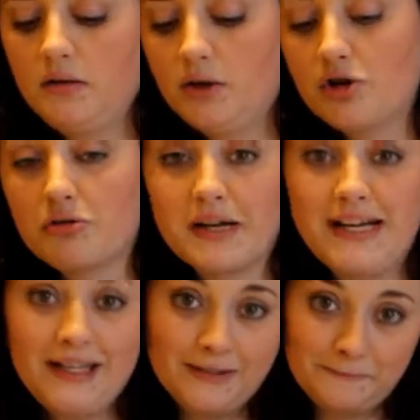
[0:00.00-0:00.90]

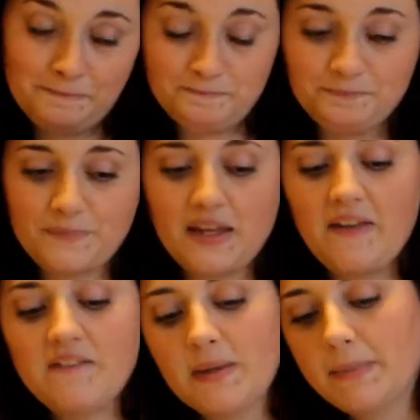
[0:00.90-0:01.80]
green,
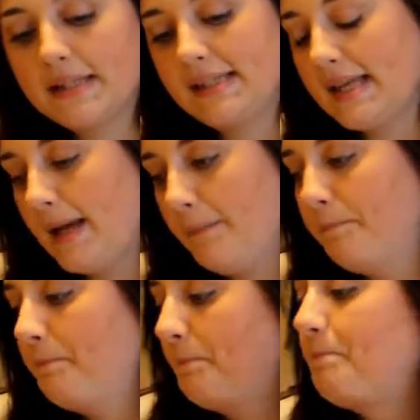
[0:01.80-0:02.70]
if I must say.
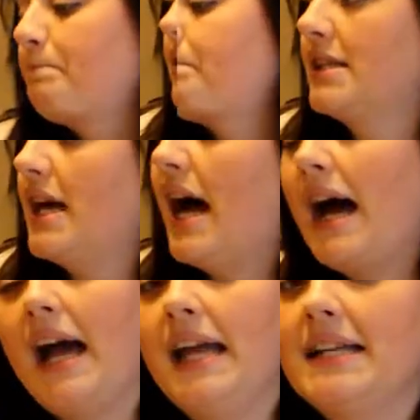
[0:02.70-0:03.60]

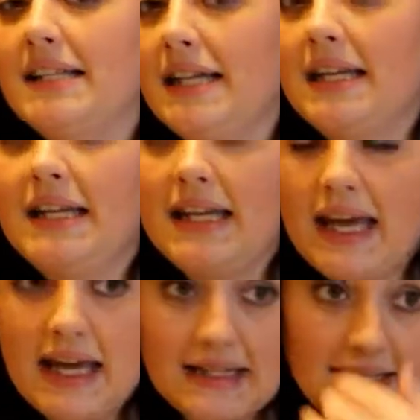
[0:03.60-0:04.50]
I did
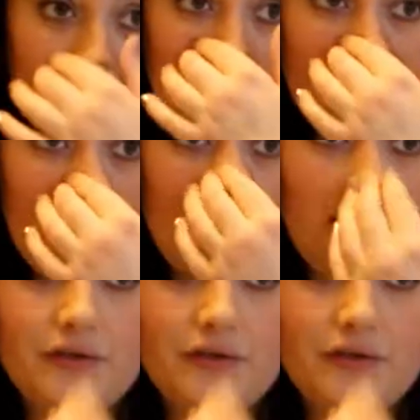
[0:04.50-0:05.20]
get a